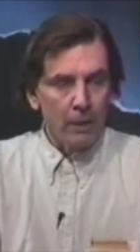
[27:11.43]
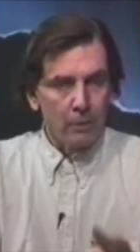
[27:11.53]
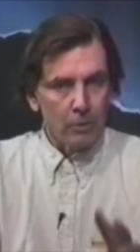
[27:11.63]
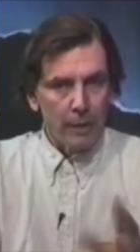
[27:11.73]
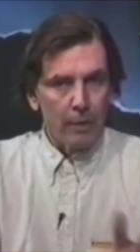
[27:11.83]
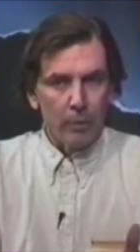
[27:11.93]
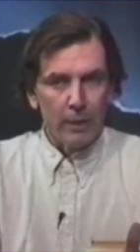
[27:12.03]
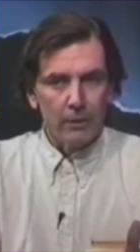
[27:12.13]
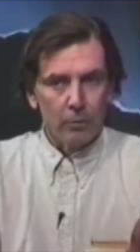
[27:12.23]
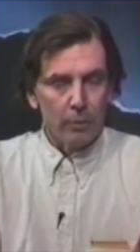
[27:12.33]
And so that
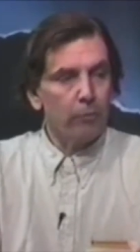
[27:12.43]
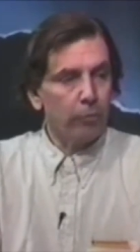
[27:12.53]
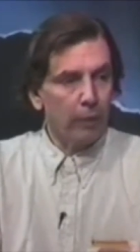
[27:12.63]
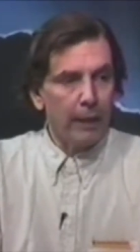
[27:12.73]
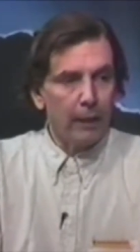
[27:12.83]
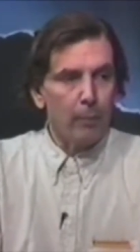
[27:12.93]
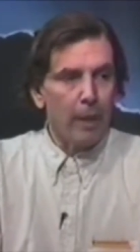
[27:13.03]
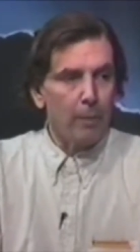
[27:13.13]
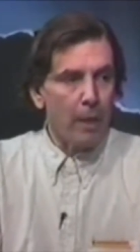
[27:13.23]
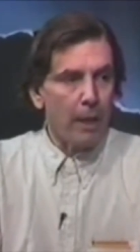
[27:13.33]
raised a red flag in
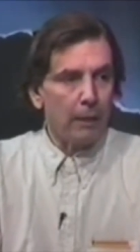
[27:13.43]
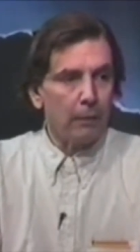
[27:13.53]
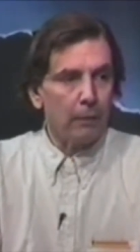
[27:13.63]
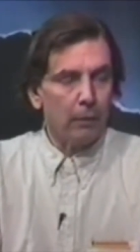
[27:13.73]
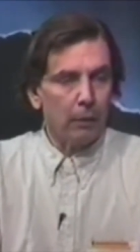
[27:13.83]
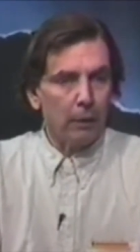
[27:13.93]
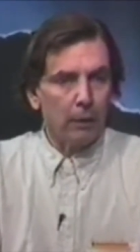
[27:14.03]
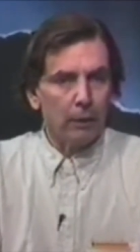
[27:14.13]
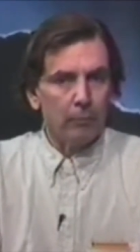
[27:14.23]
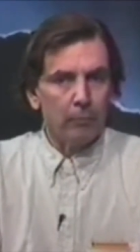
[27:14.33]
my mind.
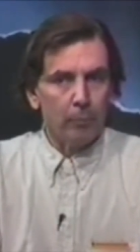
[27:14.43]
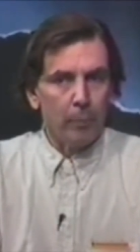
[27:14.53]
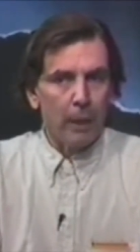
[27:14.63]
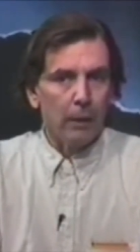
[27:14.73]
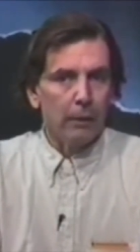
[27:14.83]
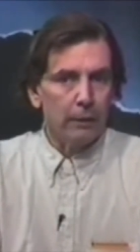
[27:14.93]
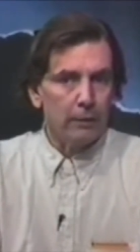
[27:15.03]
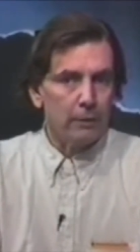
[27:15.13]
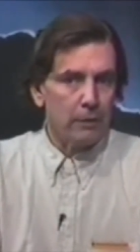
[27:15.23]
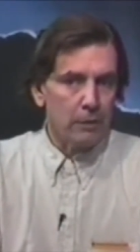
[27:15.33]
Bala
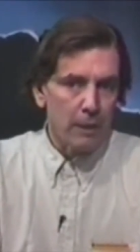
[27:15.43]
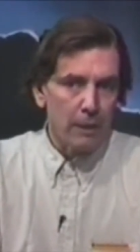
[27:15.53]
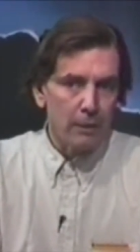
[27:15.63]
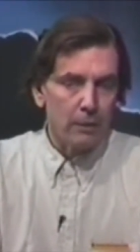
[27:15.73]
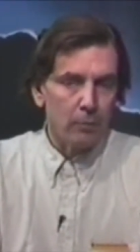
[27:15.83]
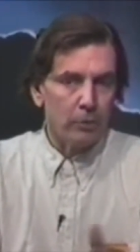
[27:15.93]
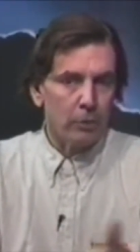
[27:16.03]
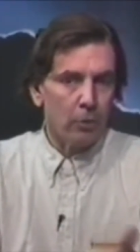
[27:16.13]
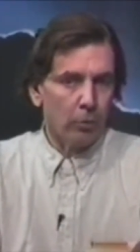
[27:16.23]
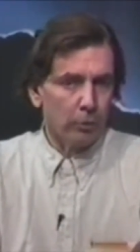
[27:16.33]
is deceased. It
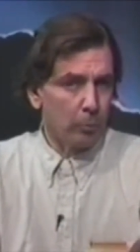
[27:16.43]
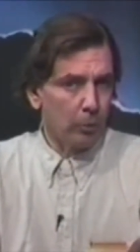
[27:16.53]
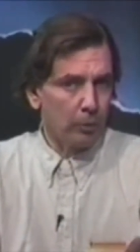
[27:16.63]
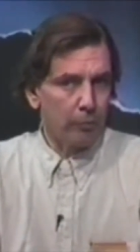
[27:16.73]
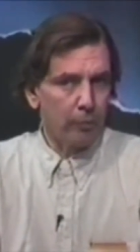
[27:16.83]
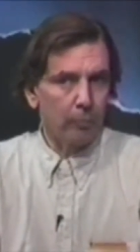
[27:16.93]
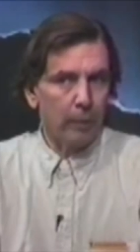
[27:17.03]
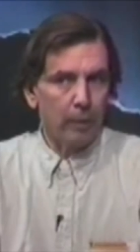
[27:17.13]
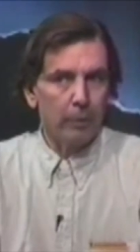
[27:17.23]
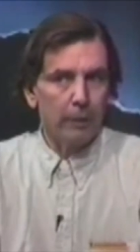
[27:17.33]
was an older book
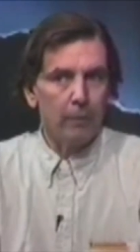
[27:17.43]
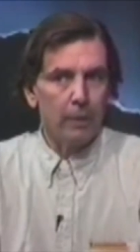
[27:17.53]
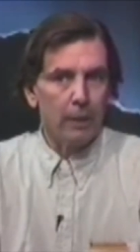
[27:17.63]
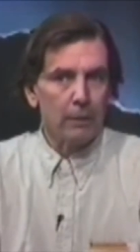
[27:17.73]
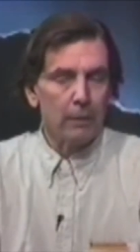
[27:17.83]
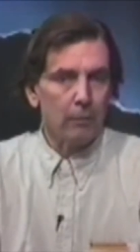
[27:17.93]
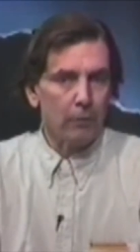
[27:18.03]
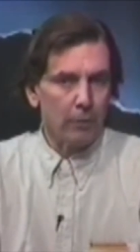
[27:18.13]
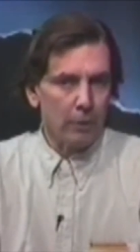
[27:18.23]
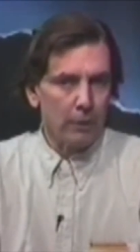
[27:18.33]
from, I believe, the
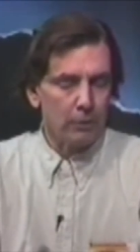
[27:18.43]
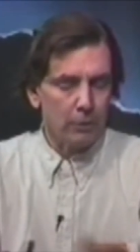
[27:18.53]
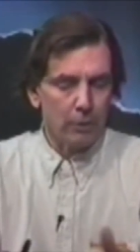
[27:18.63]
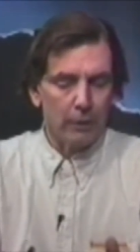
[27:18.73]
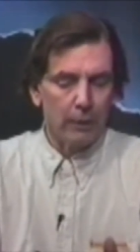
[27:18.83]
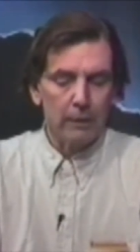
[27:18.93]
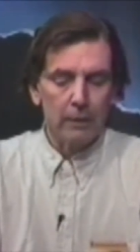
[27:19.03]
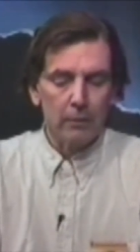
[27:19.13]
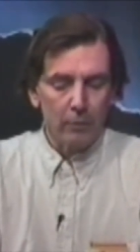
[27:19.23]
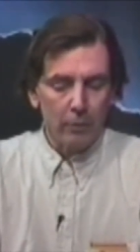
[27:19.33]
1930s, circa
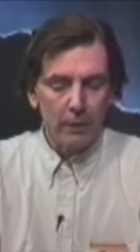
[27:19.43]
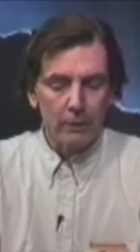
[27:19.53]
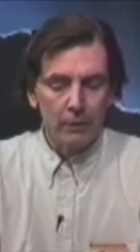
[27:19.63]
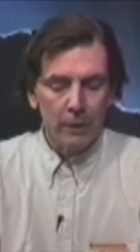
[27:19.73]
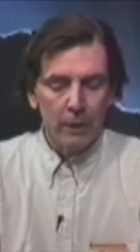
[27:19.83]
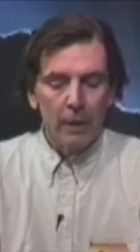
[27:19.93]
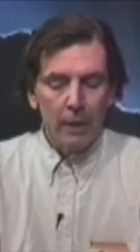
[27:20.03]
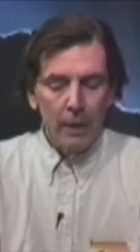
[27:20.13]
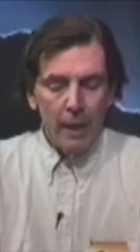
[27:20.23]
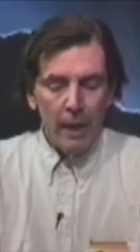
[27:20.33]
1930s.
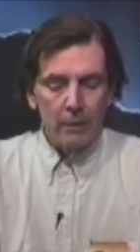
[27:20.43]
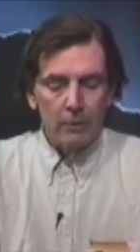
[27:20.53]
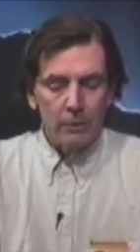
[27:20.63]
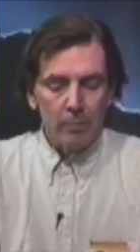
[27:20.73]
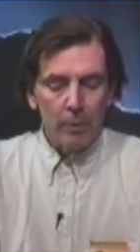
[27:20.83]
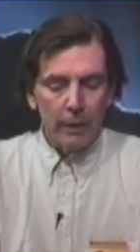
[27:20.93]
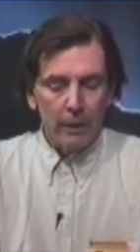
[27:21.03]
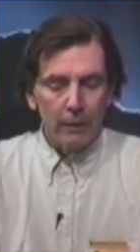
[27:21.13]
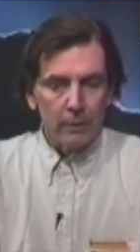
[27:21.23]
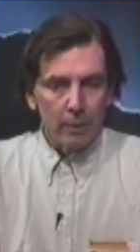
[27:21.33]
And it
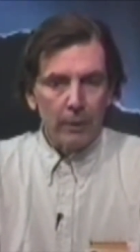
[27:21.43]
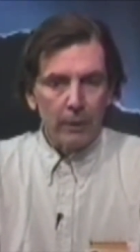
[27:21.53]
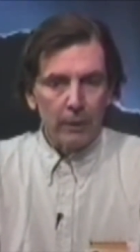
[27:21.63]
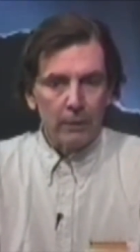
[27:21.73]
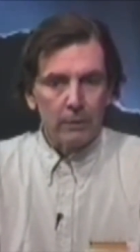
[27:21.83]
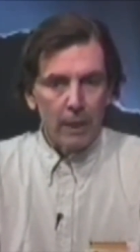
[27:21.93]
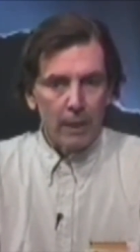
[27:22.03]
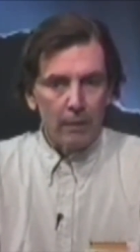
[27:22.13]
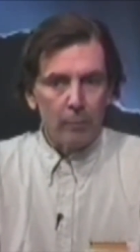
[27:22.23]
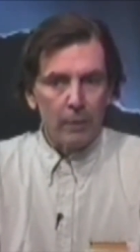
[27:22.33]
stimulated something
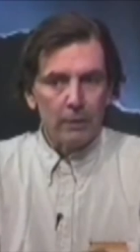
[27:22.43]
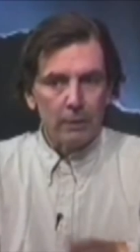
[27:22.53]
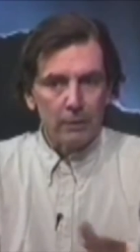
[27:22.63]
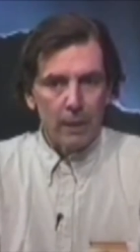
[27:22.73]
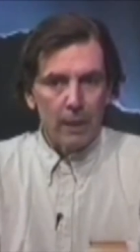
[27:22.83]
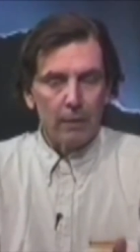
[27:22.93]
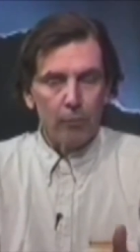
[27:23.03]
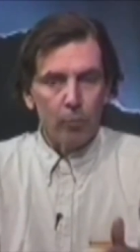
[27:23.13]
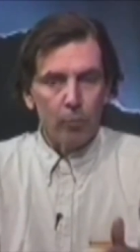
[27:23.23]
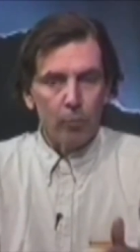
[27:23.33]
inside of me to say,